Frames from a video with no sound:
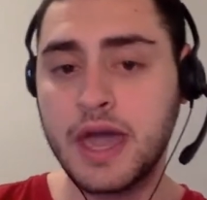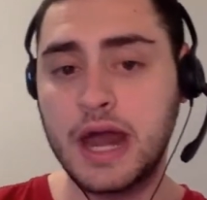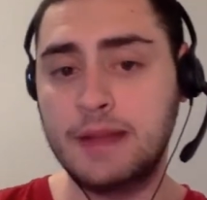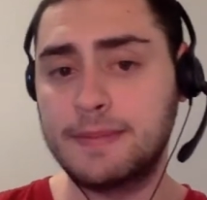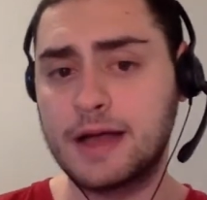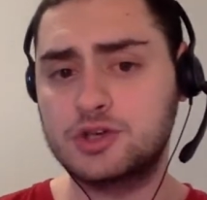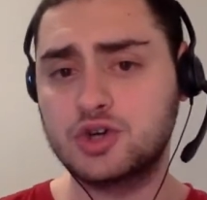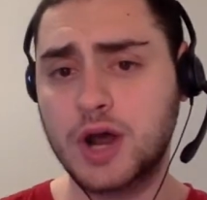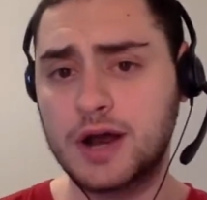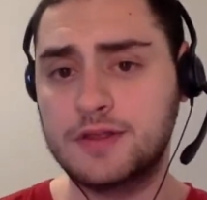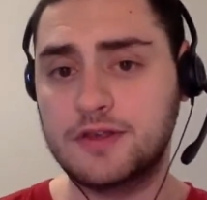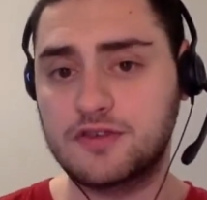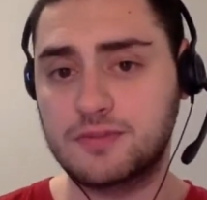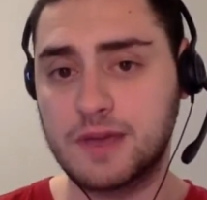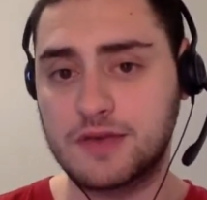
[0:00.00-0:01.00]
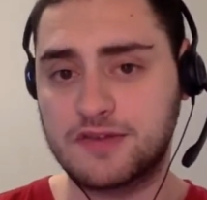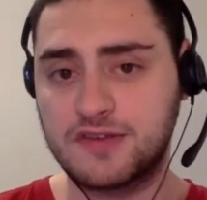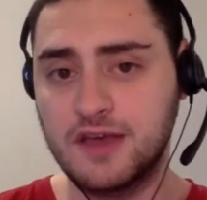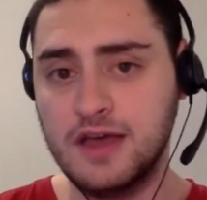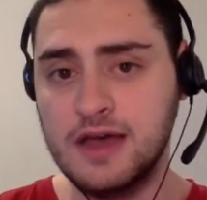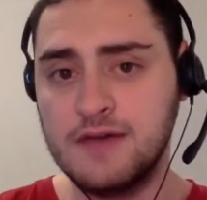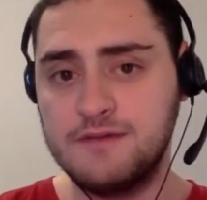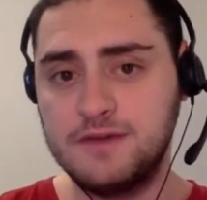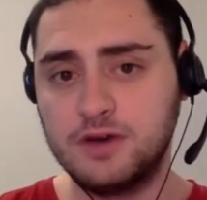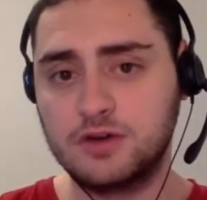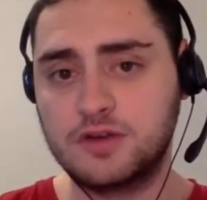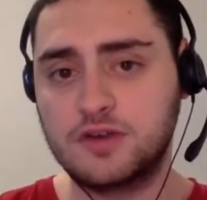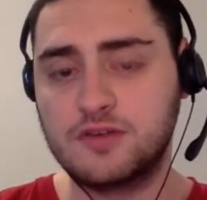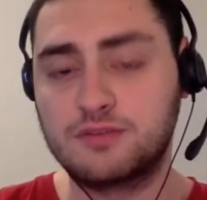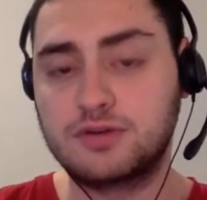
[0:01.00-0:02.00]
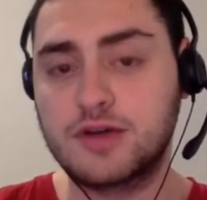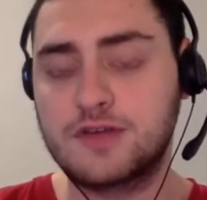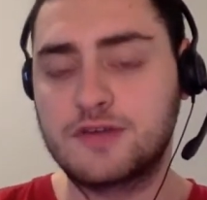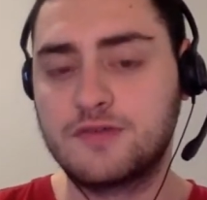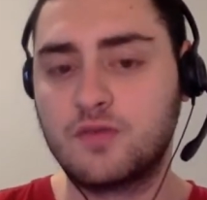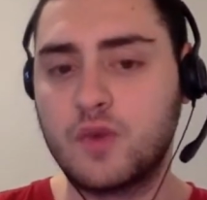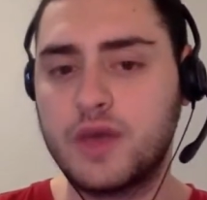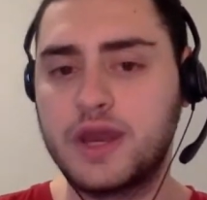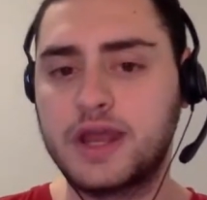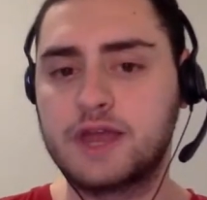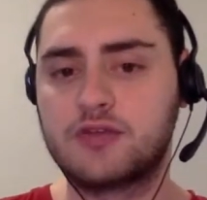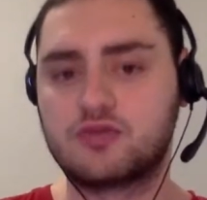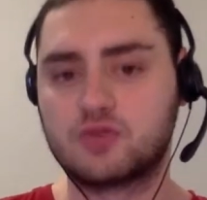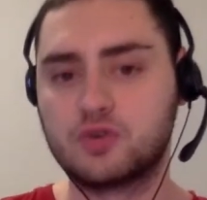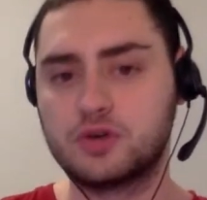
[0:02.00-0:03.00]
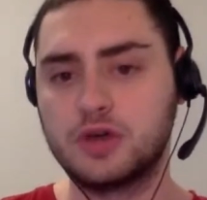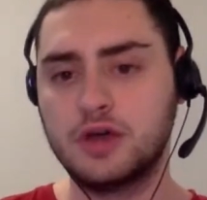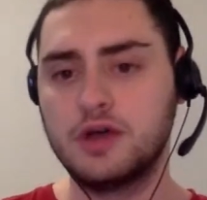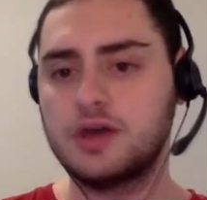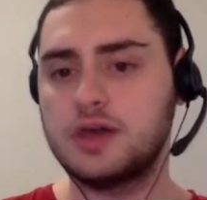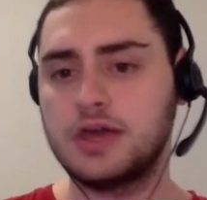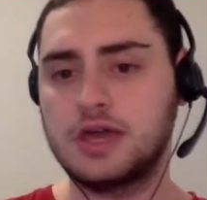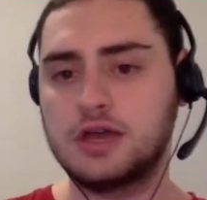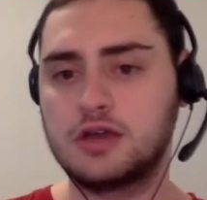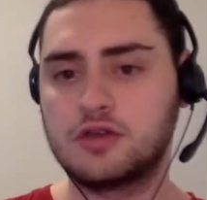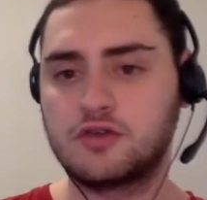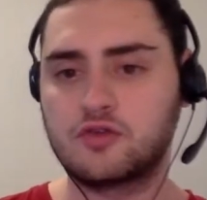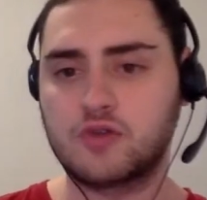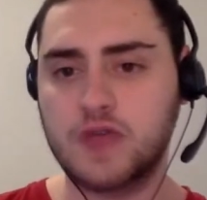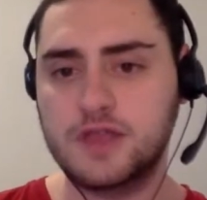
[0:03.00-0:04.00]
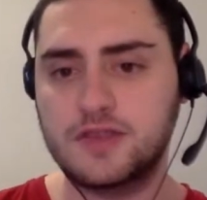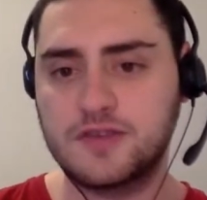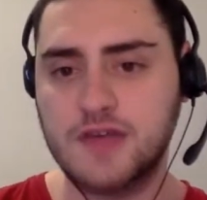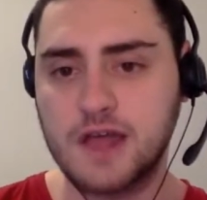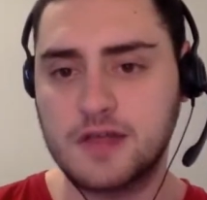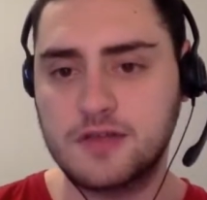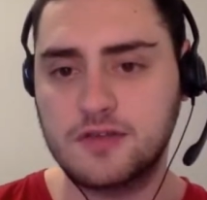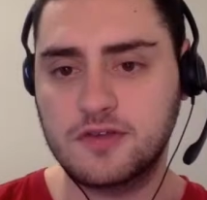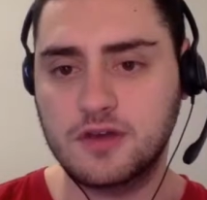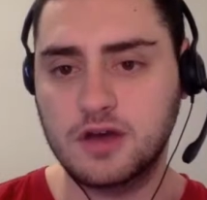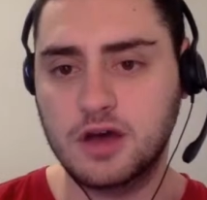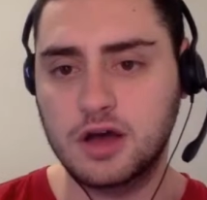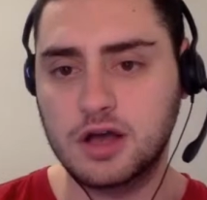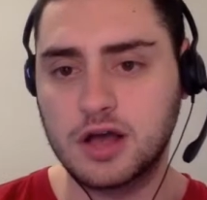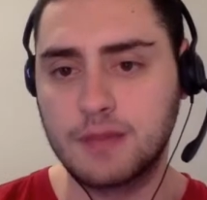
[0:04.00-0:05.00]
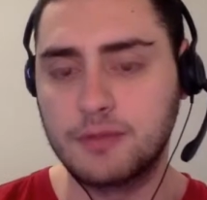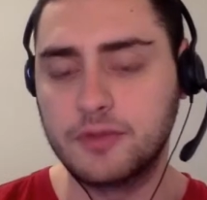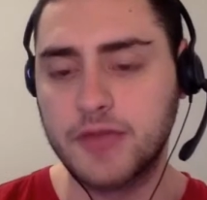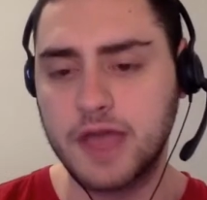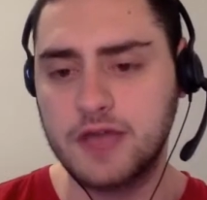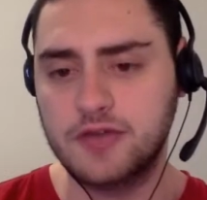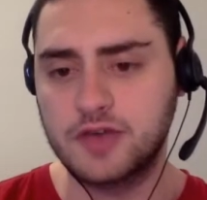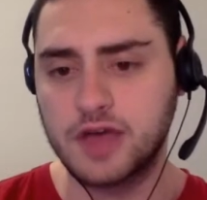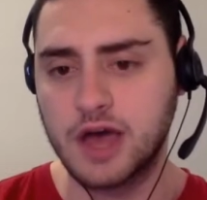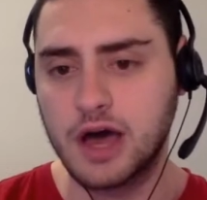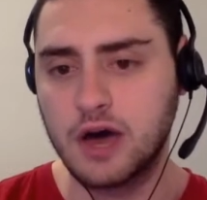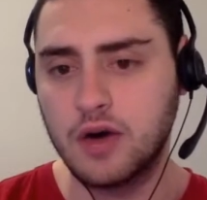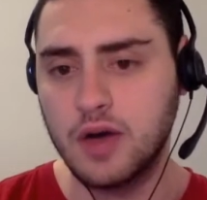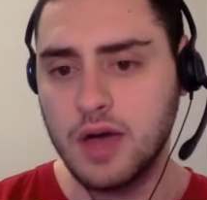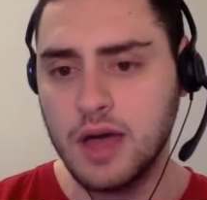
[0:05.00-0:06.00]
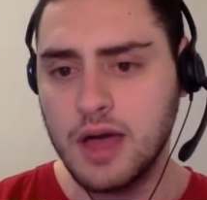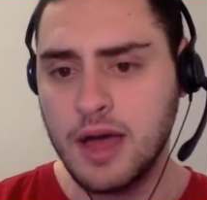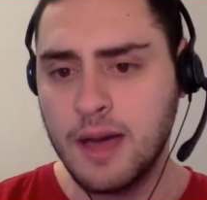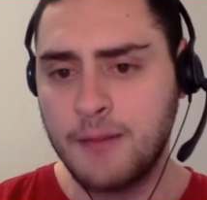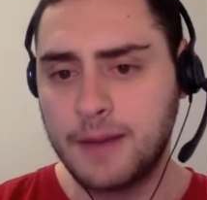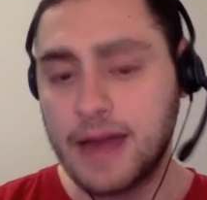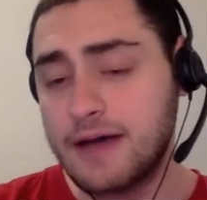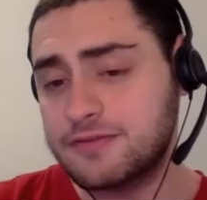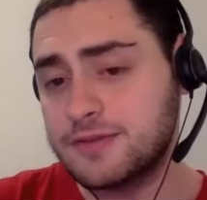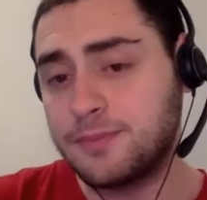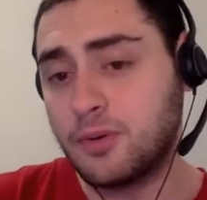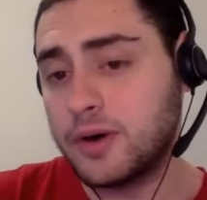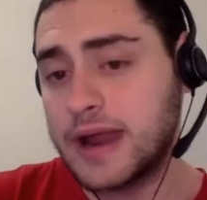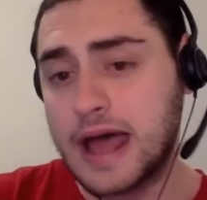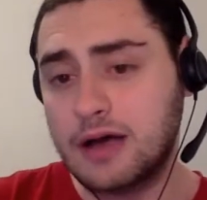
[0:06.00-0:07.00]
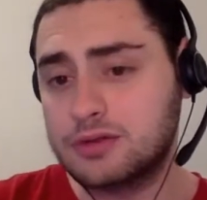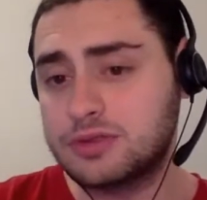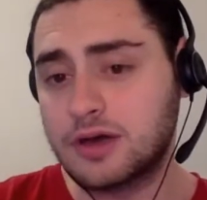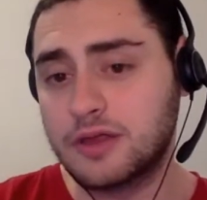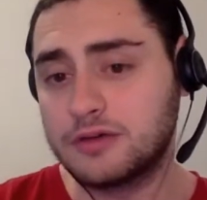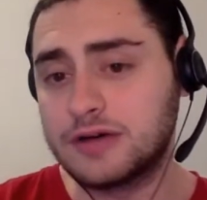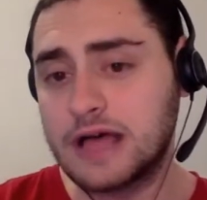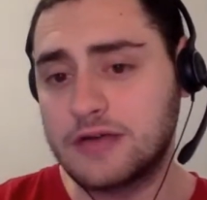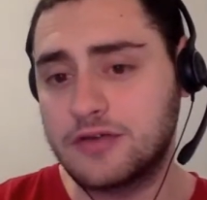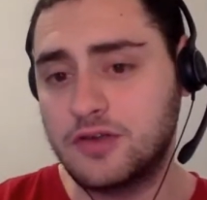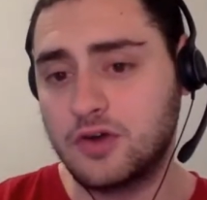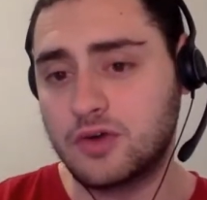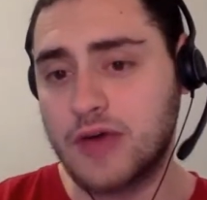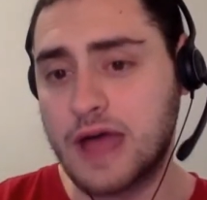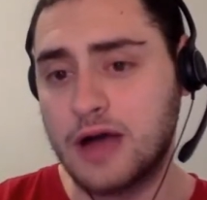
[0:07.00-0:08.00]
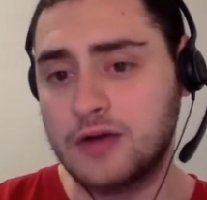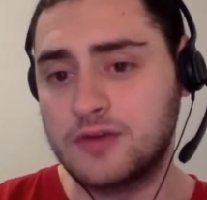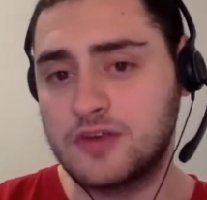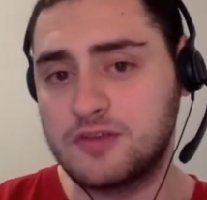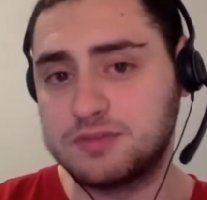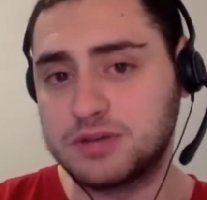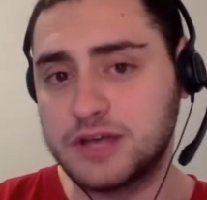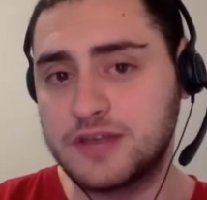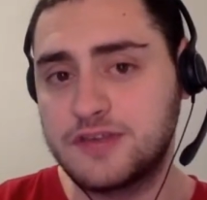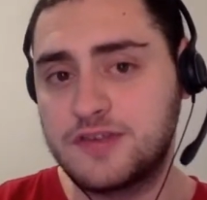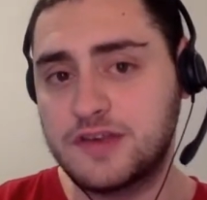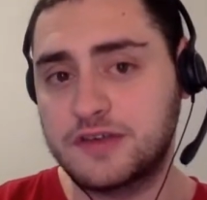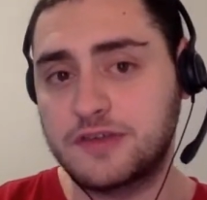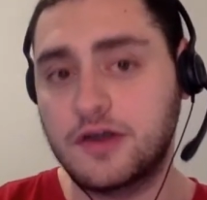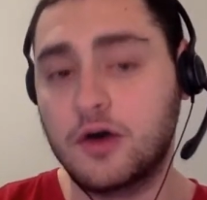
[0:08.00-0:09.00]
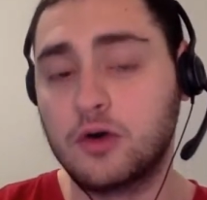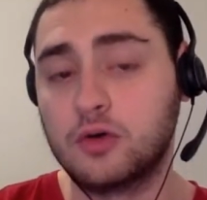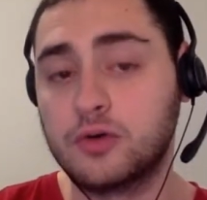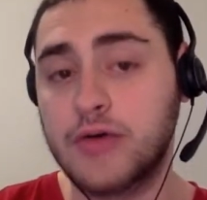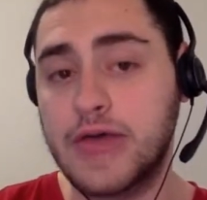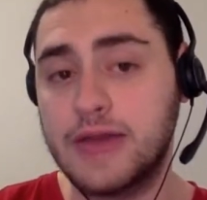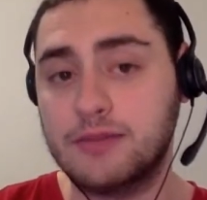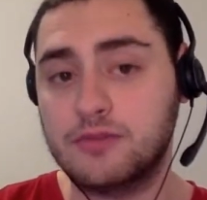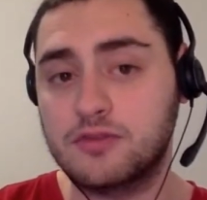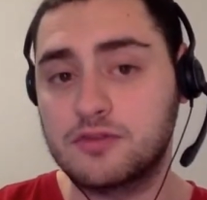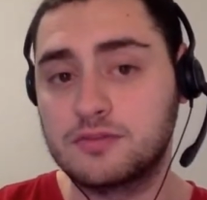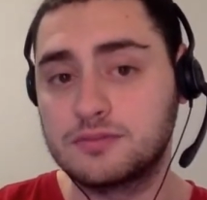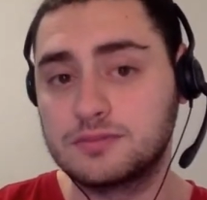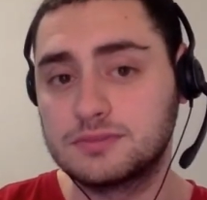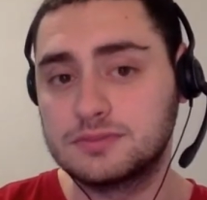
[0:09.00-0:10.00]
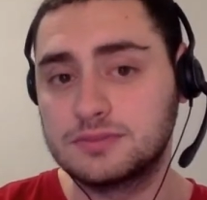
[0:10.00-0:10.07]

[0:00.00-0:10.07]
And I'm not trying to dismiss Felix's impressive win against Ruud in the straight sets a couple days ago. But I have to point out, though, the last 2 rounds, he's played 6 total games.